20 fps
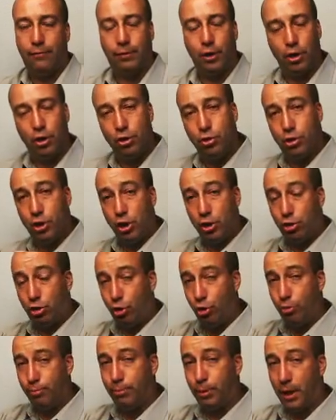If you're using
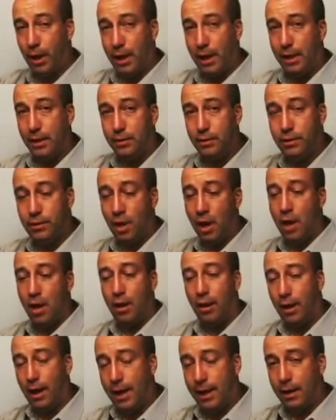2 planes,
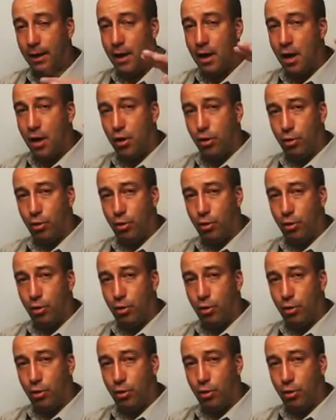like